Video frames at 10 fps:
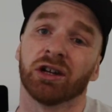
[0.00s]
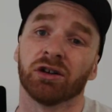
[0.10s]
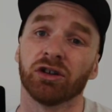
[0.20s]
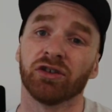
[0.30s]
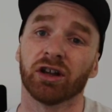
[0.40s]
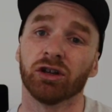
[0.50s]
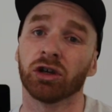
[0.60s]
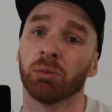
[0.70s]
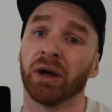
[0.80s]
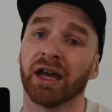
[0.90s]
Here in New Zealand you
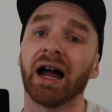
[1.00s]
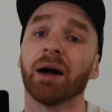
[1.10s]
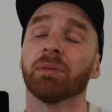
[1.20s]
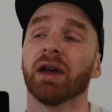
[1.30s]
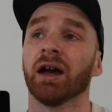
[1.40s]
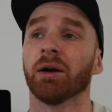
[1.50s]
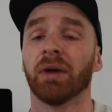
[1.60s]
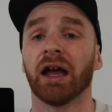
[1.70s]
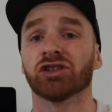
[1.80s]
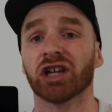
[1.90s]
can pick it up
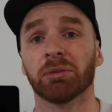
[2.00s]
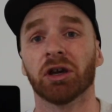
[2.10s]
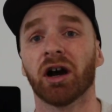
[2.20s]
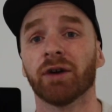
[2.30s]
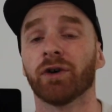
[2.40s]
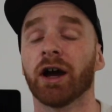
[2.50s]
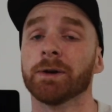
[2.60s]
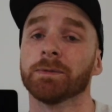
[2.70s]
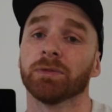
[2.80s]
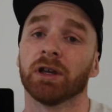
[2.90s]
at JB Hi-Fi
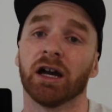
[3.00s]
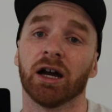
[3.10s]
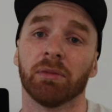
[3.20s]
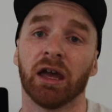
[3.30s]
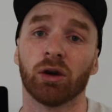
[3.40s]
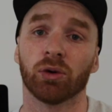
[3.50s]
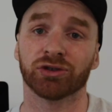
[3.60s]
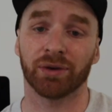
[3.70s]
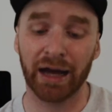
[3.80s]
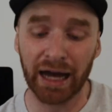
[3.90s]
and
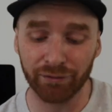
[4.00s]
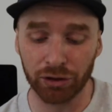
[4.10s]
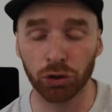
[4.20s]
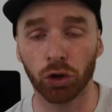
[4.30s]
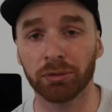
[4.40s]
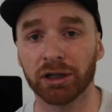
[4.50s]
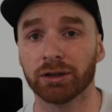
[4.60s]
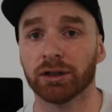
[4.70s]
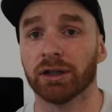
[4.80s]
also Harvey Norman.